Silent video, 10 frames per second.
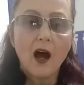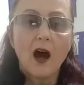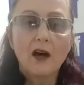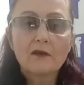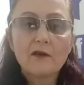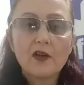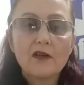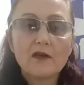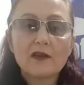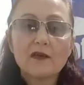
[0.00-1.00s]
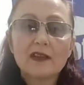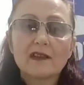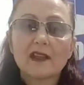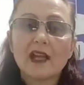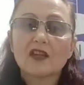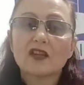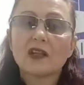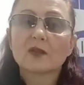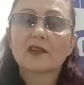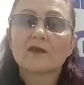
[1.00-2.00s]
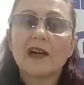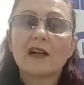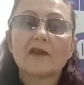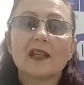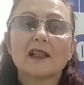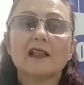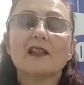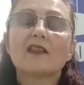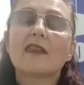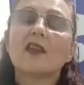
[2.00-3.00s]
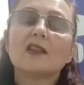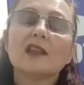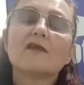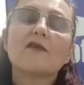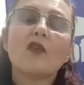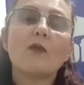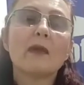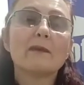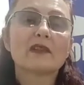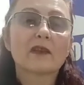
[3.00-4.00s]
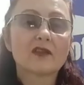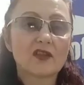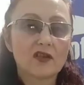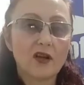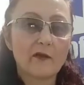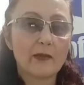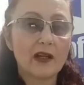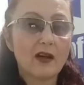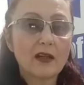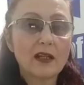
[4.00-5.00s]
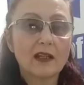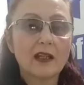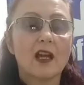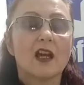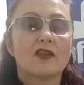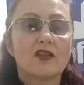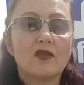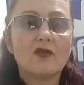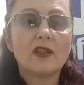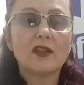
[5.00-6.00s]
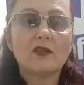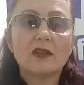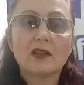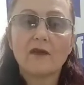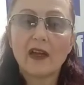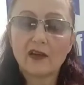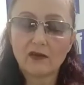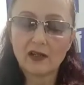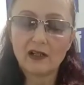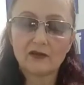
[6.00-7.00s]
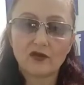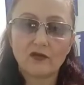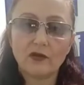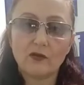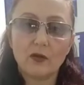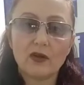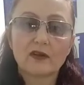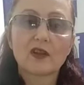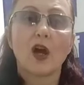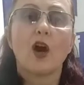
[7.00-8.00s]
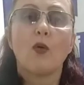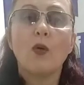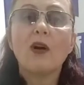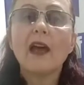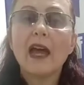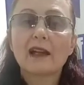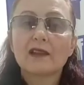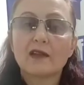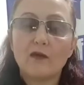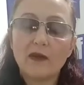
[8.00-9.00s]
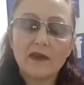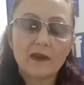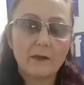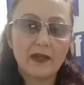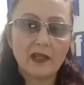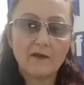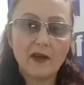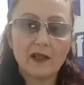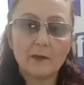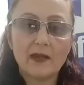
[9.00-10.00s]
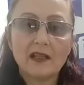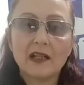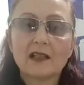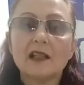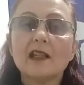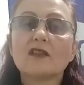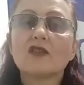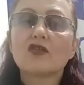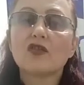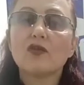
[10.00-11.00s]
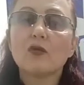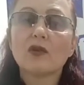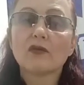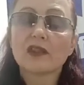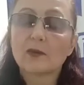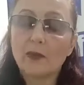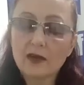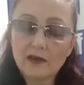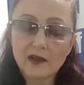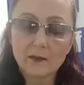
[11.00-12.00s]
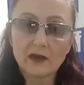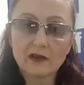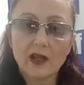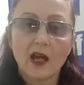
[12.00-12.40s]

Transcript: On further investigation, it was found that at least 34 members of staff belonging to the Union of Agricultural Works were active with the PFLP, and at least 2 were responsible